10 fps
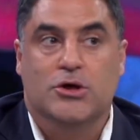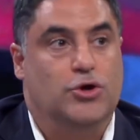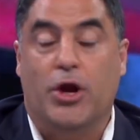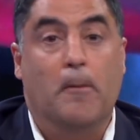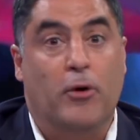
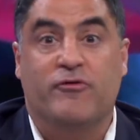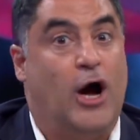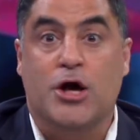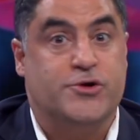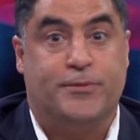you didn't prove it
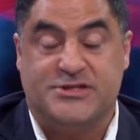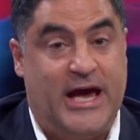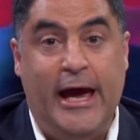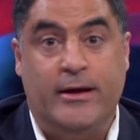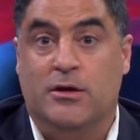
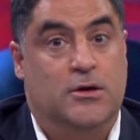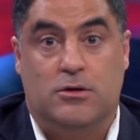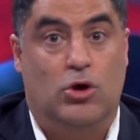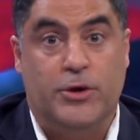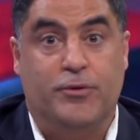100%.
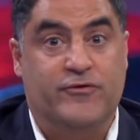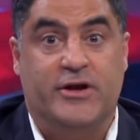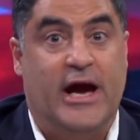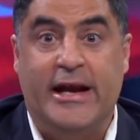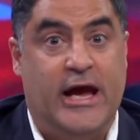You only proved
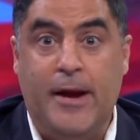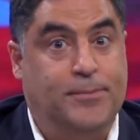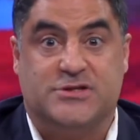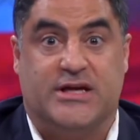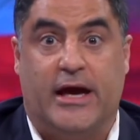it
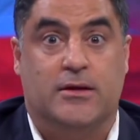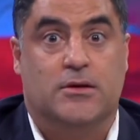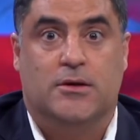98%.